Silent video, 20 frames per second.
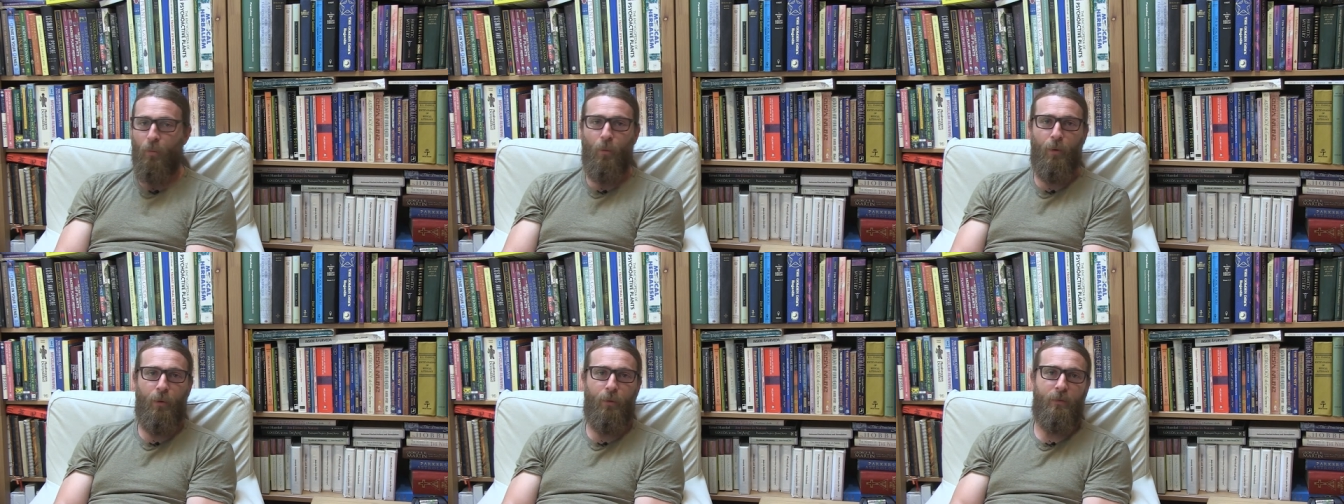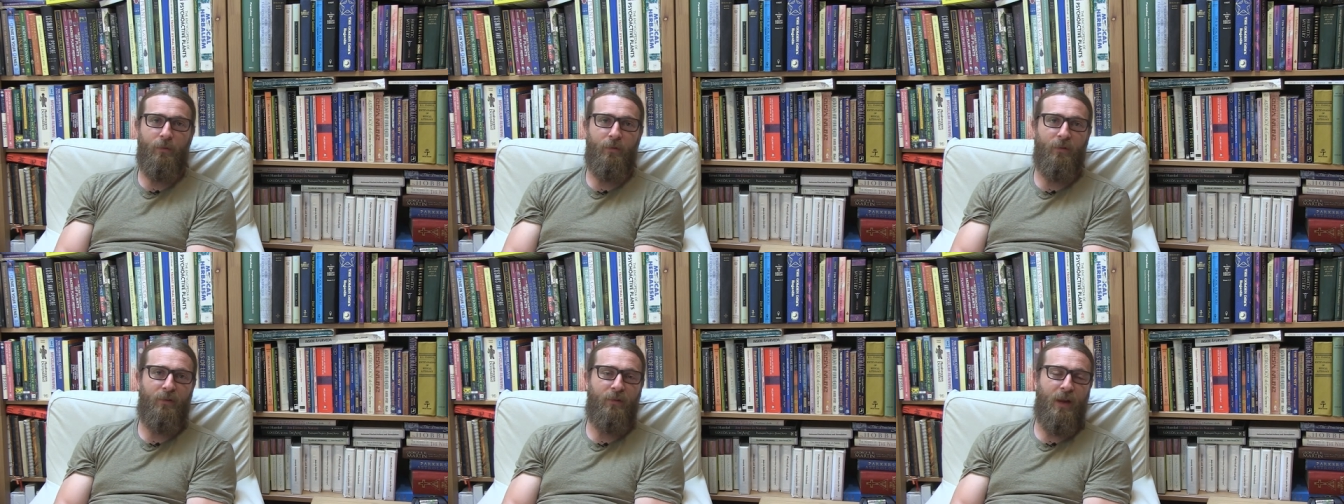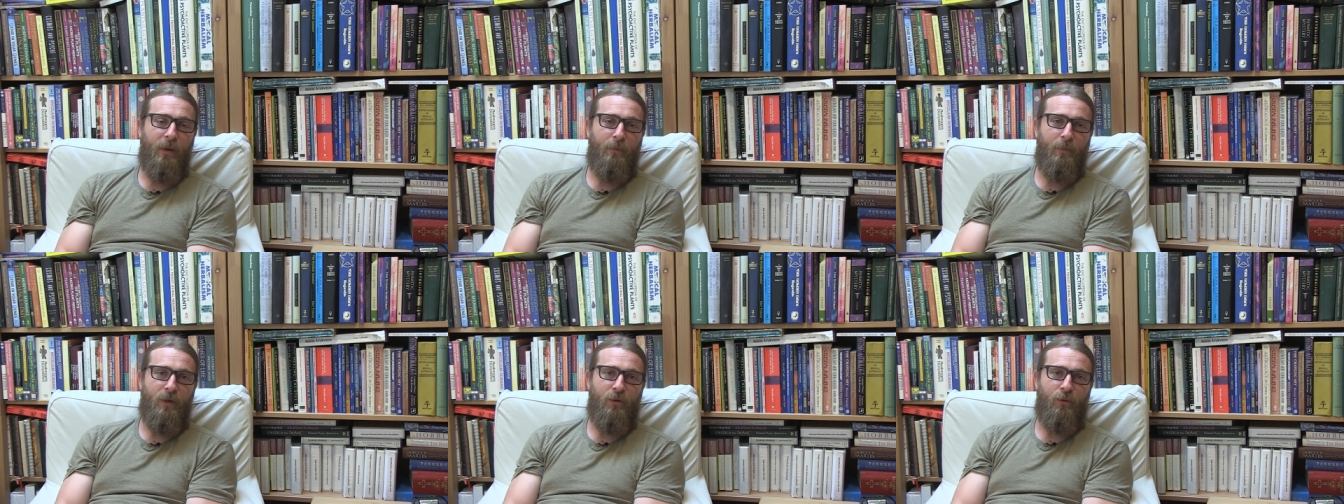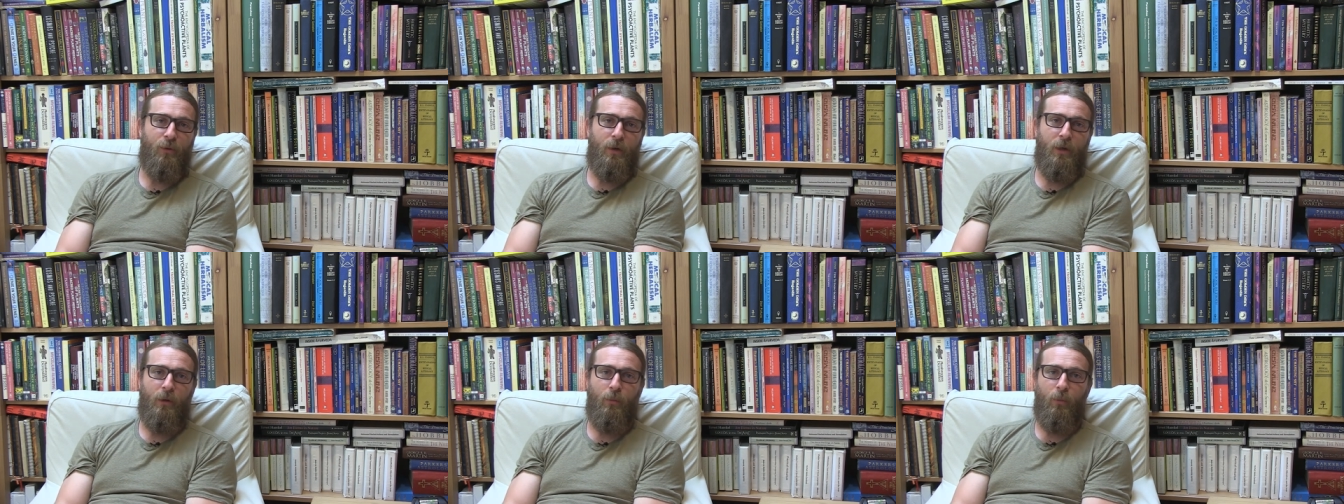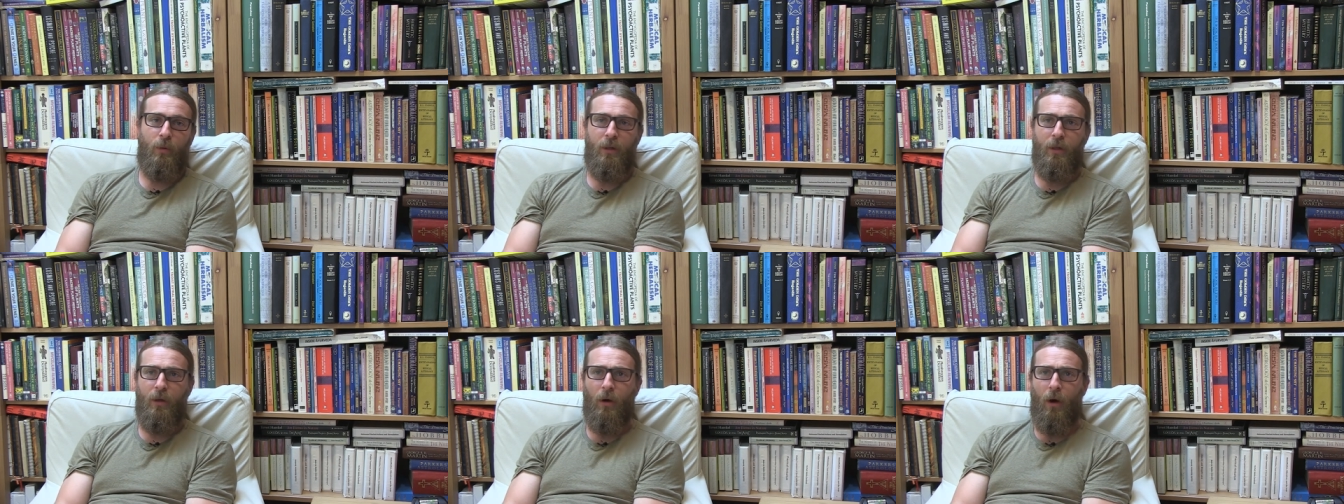wounds can be treated
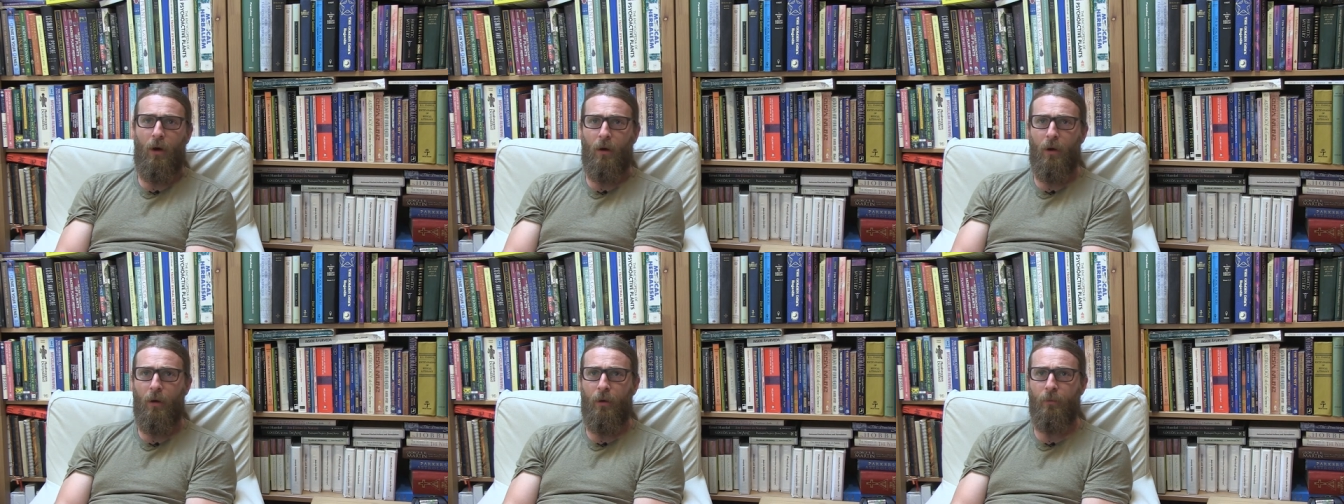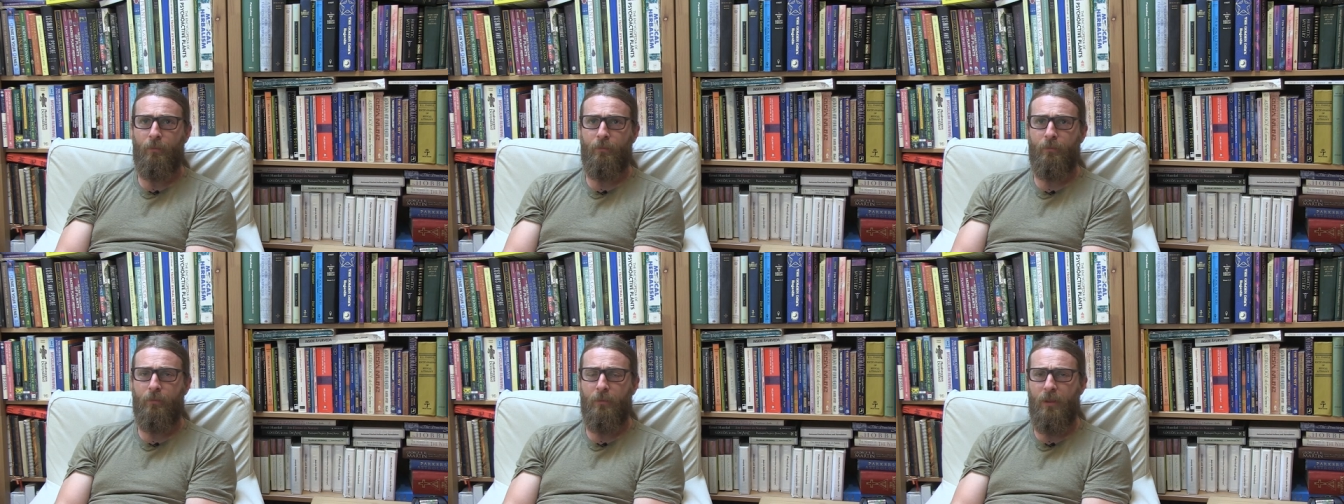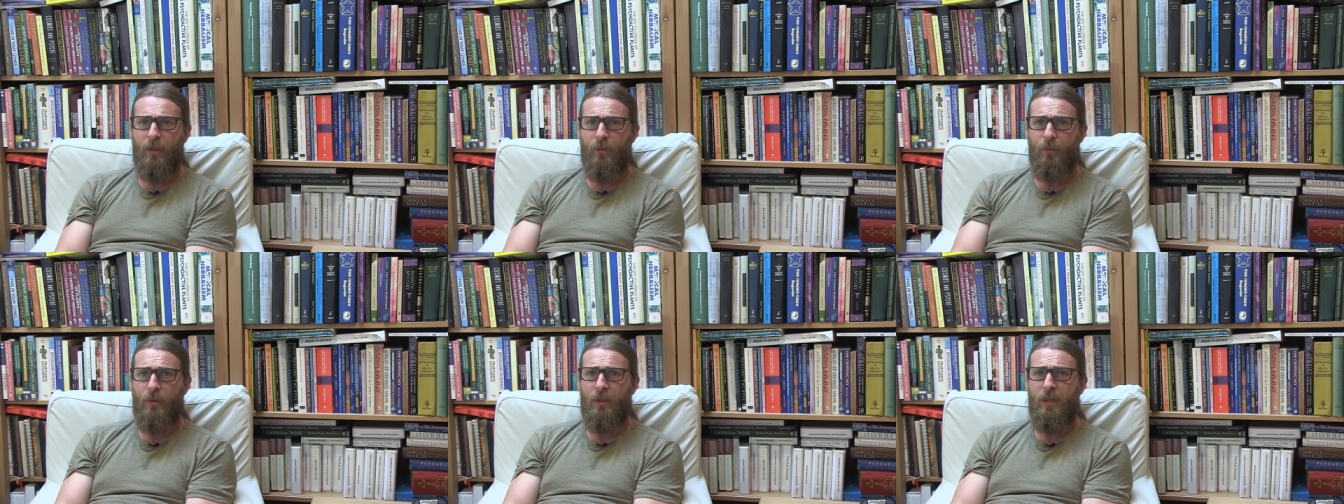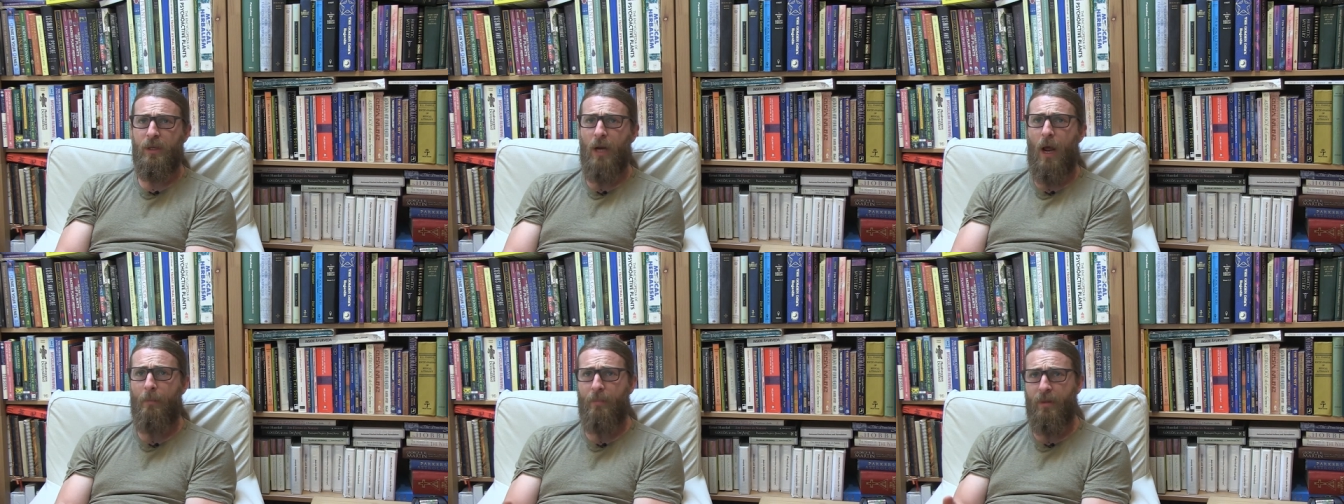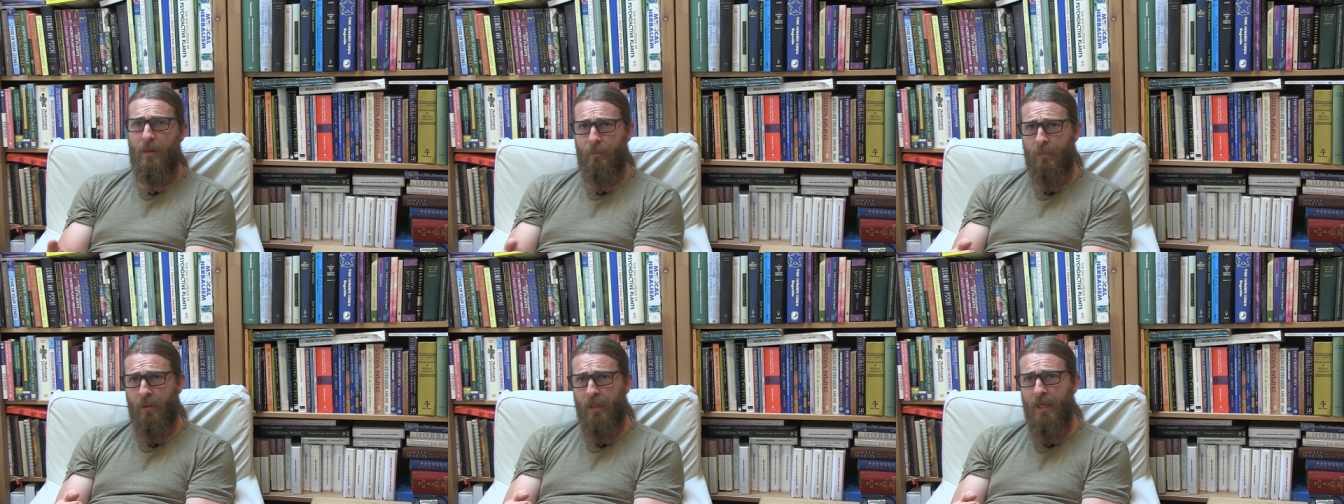with yarrow to stop
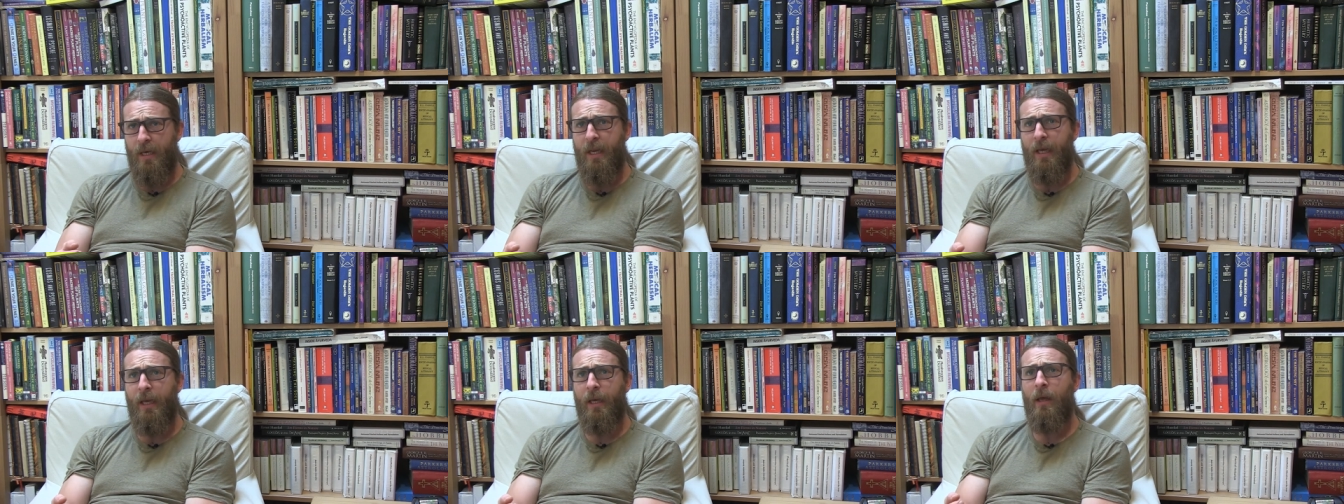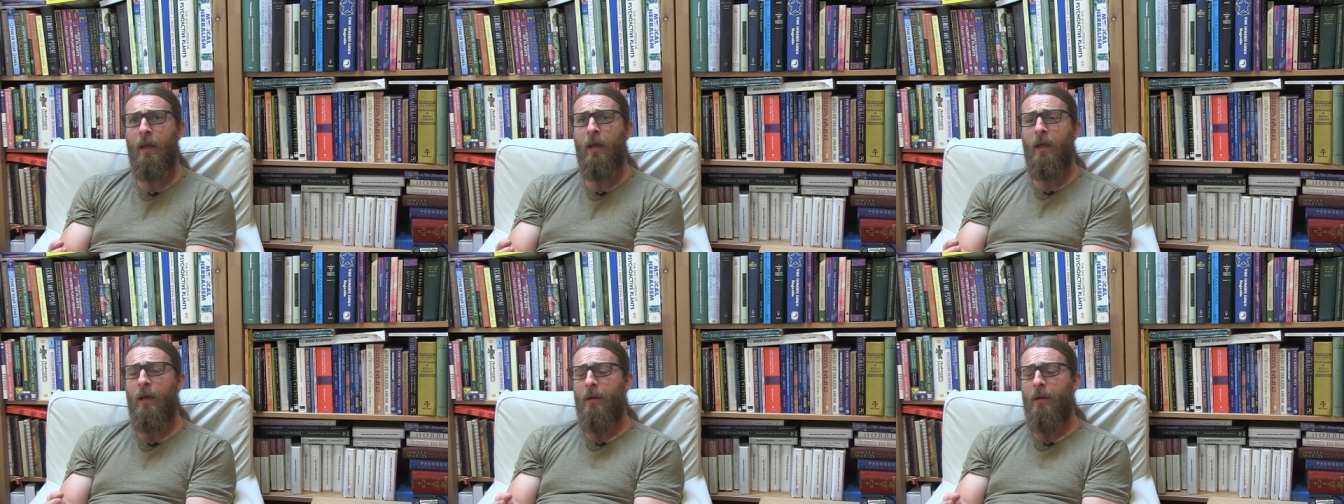the bleeding,